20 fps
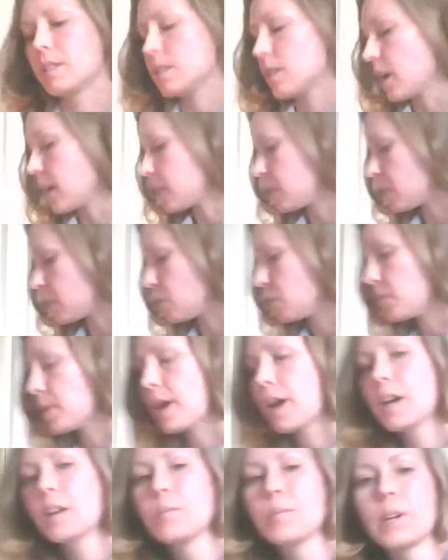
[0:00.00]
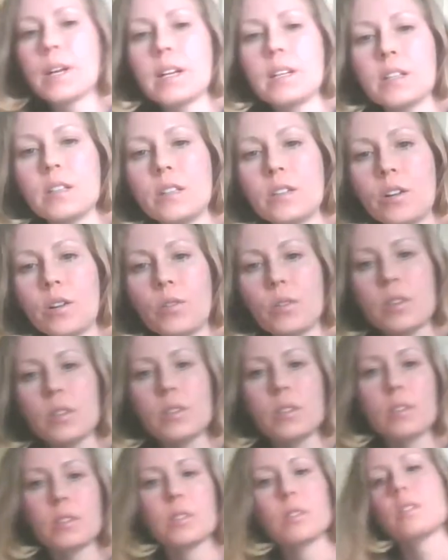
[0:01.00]
not too bad, but I did
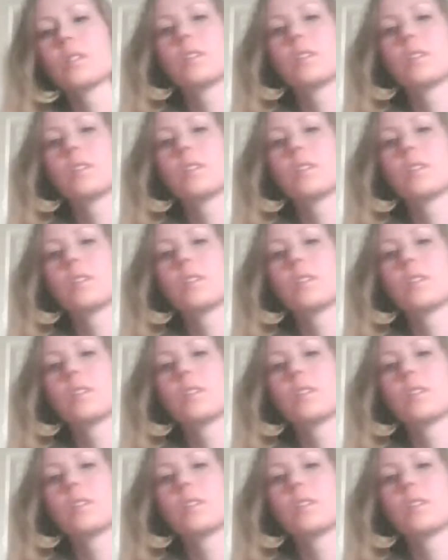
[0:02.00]
notice